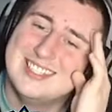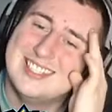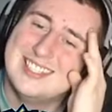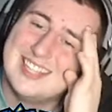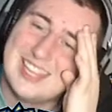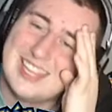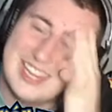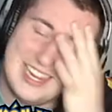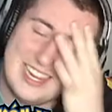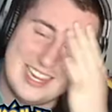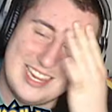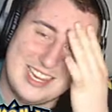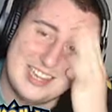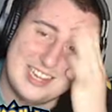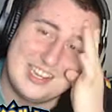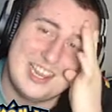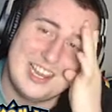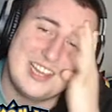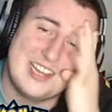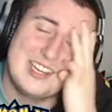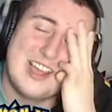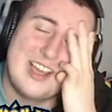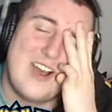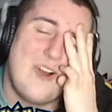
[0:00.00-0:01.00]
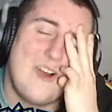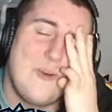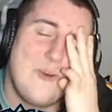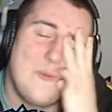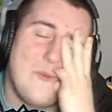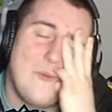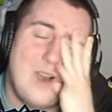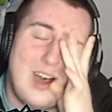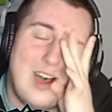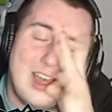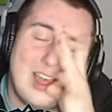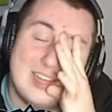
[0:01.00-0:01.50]
you, you you don't
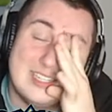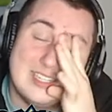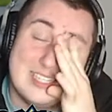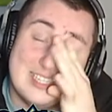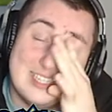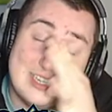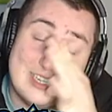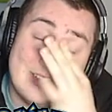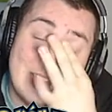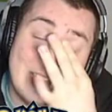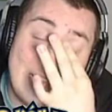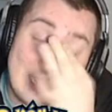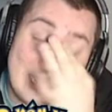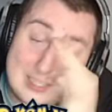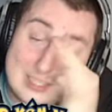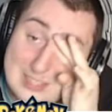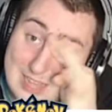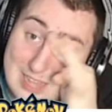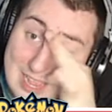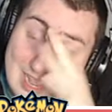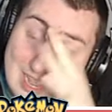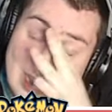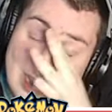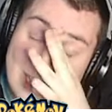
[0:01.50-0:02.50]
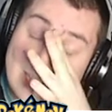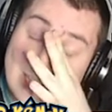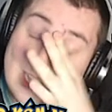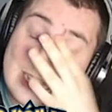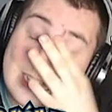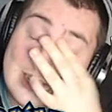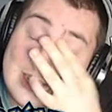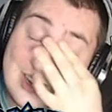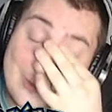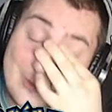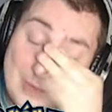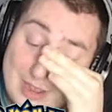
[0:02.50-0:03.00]
want to do this
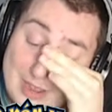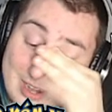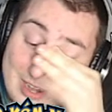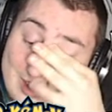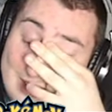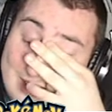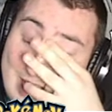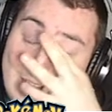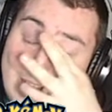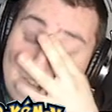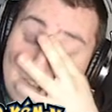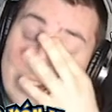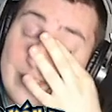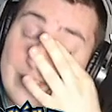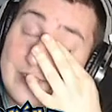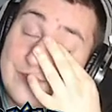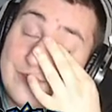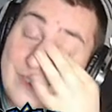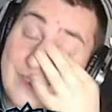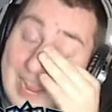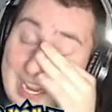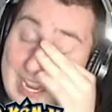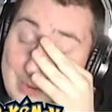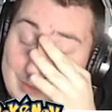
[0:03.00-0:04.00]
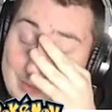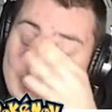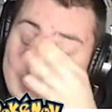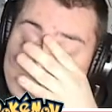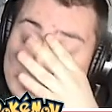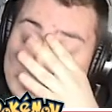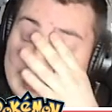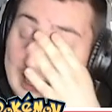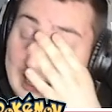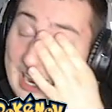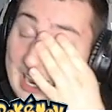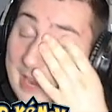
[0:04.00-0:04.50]
because you well, you're, I don't even fight you in
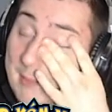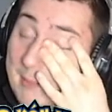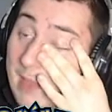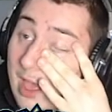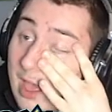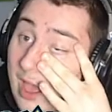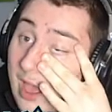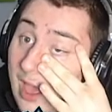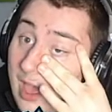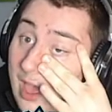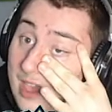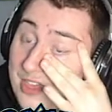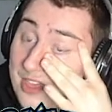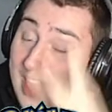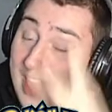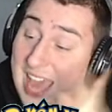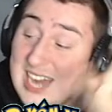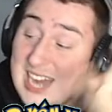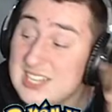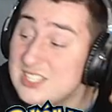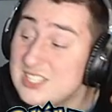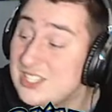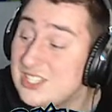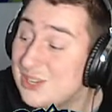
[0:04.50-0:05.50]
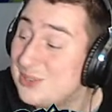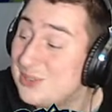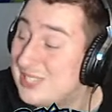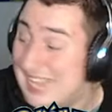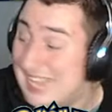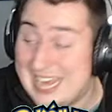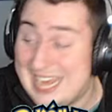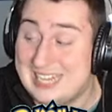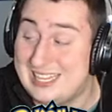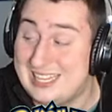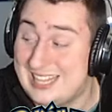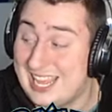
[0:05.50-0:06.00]
this game. That is so
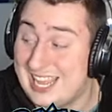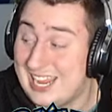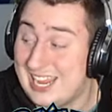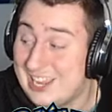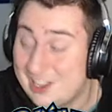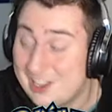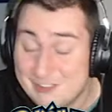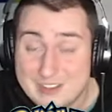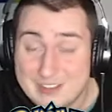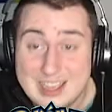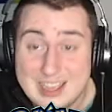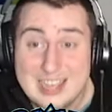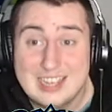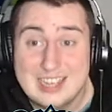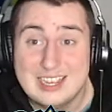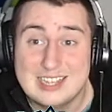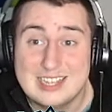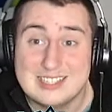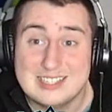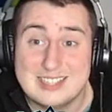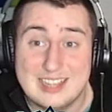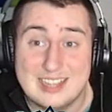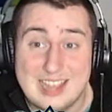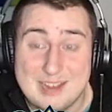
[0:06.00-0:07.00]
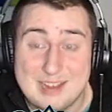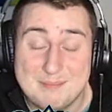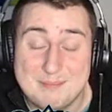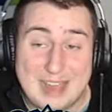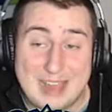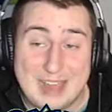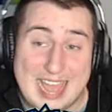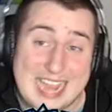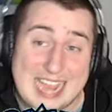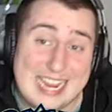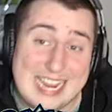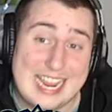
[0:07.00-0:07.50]
sad to think of because in
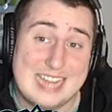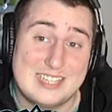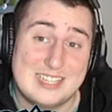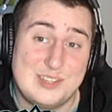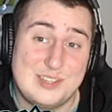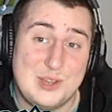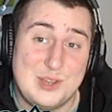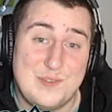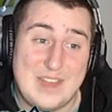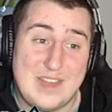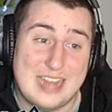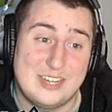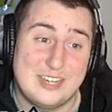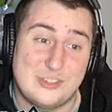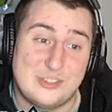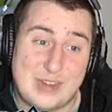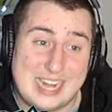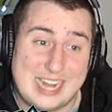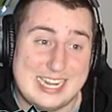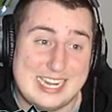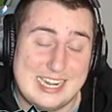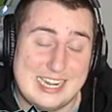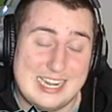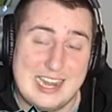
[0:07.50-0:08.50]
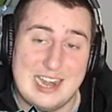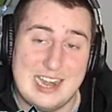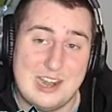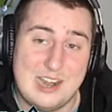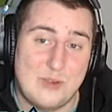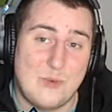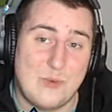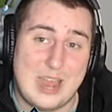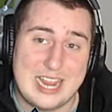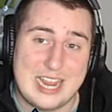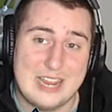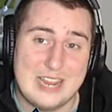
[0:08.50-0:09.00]
black it's you fight Drayden and in
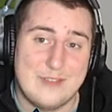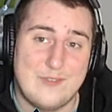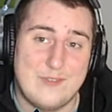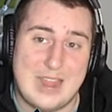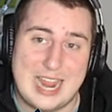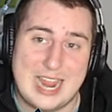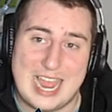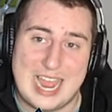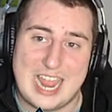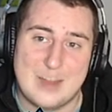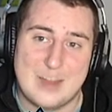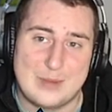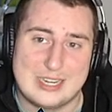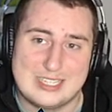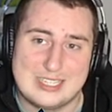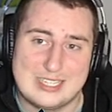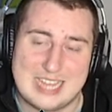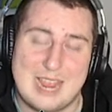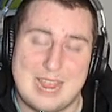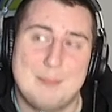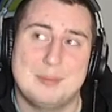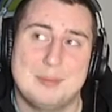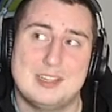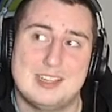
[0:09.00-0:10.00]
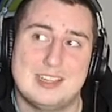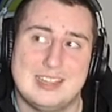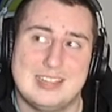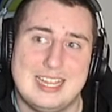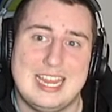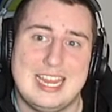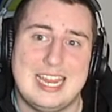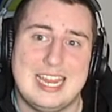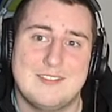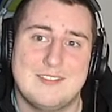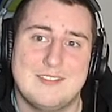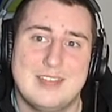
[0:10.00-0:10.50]
white you fight Iris, I
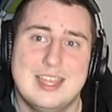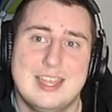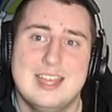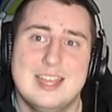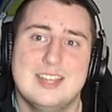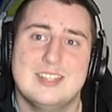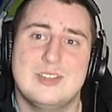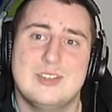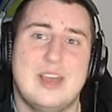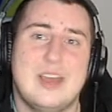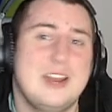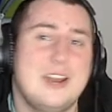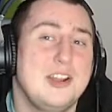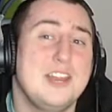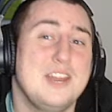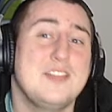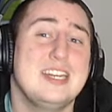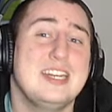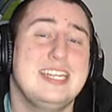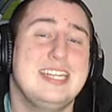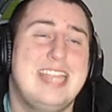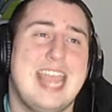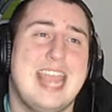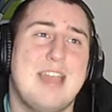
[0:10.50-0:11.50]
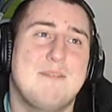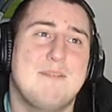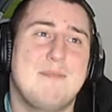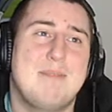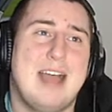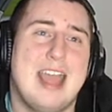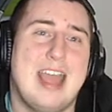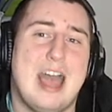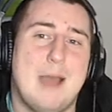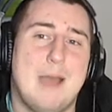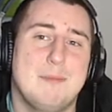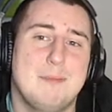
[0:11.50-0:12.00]
believe. So I don't even get
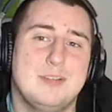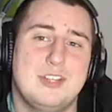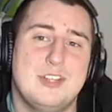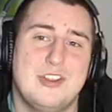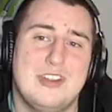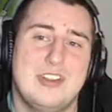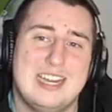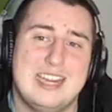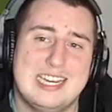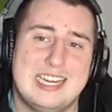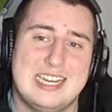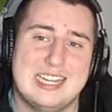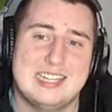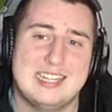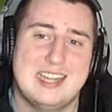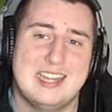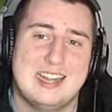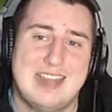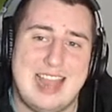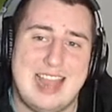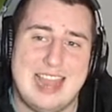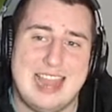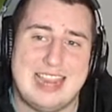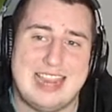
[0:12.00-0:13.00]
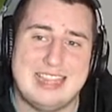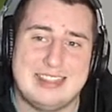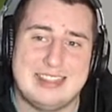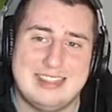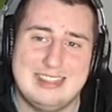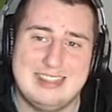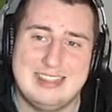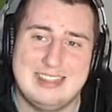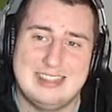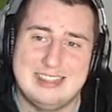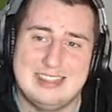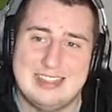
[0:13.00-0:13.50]
my opportunity to like
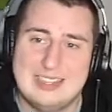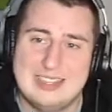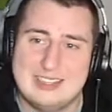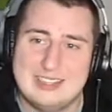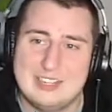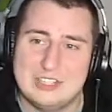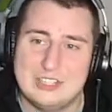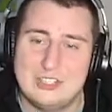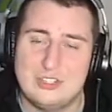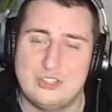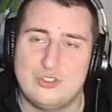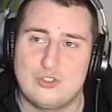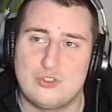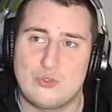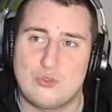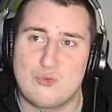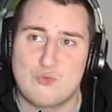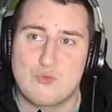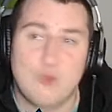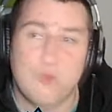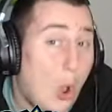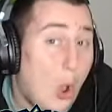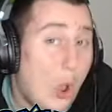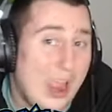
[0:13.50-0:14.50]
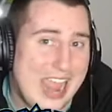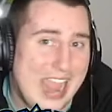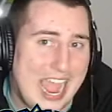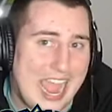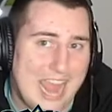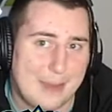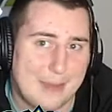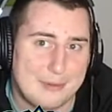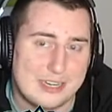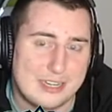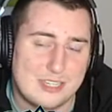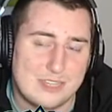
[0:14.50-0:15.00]
l destroy
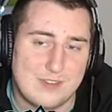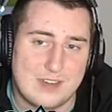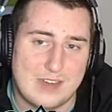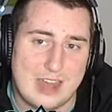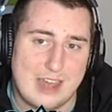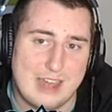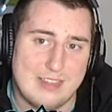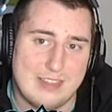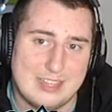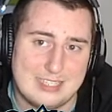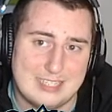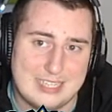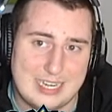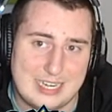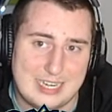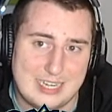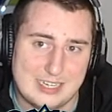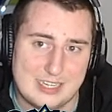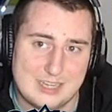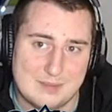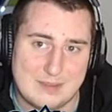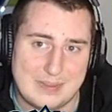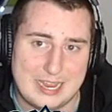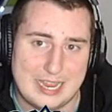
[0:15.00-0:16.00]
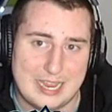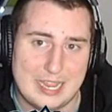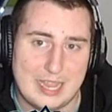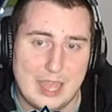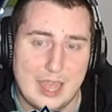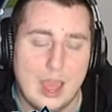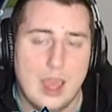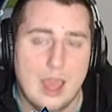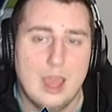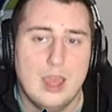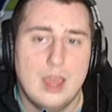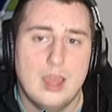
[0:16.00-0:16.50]
Iris for not listening to me.
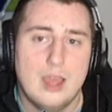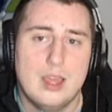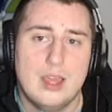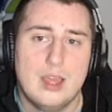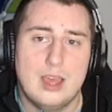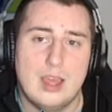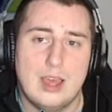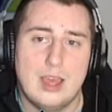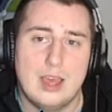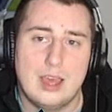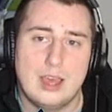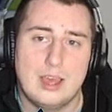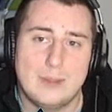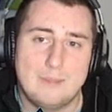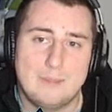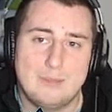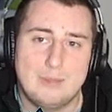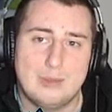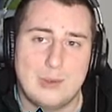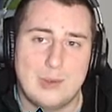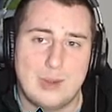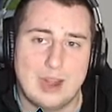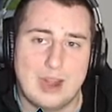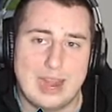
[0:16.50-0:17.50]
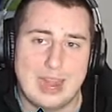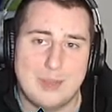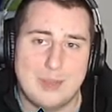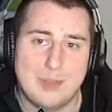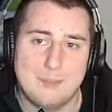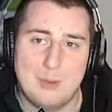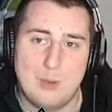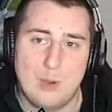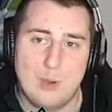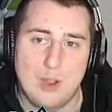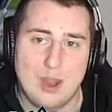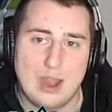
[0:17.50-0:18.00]
Uh, poor,
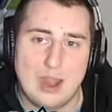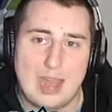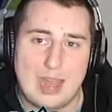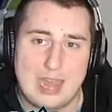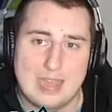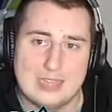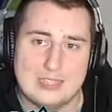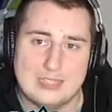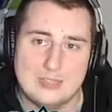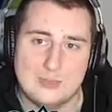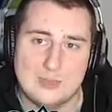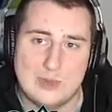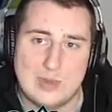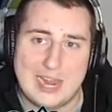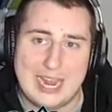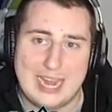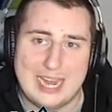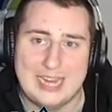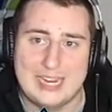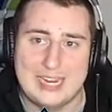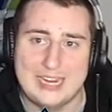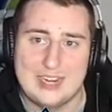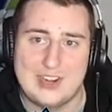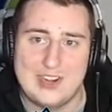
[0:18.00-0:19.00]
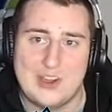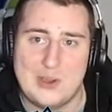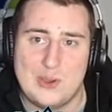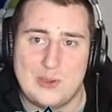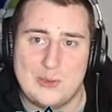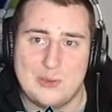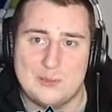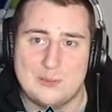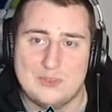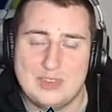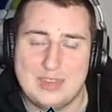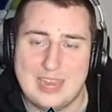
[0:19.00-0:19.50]
poor us, right? You
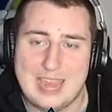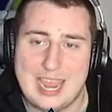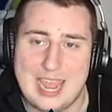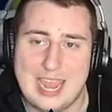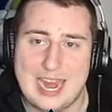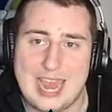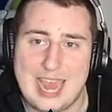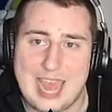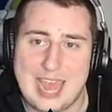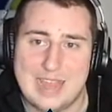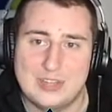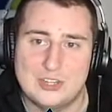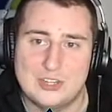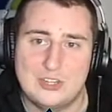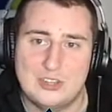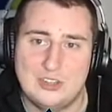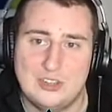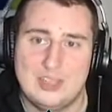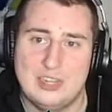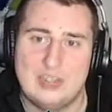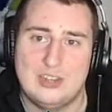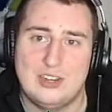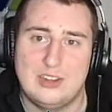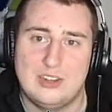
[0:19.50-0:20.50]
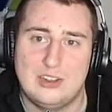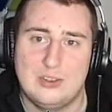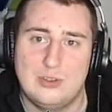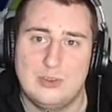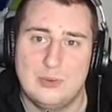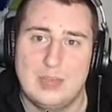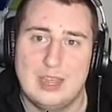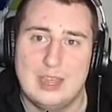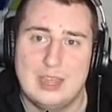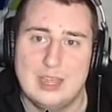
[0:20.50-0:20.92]
know, can't actually do